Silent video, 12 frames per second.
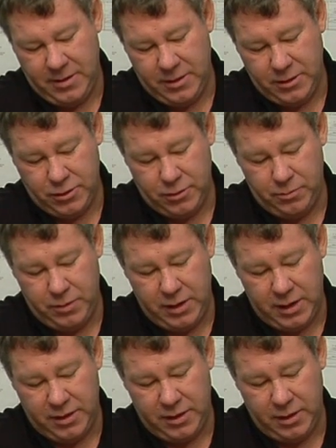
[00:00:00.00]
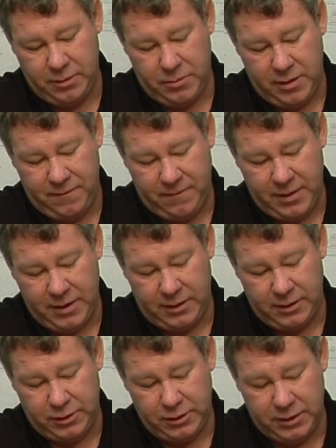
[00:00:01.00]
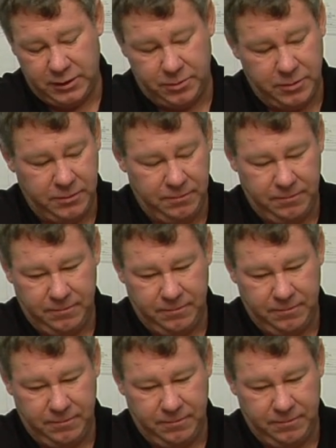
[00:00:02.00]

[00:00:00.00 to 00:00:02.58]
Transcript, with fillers: This should be, I think, my final adjustment.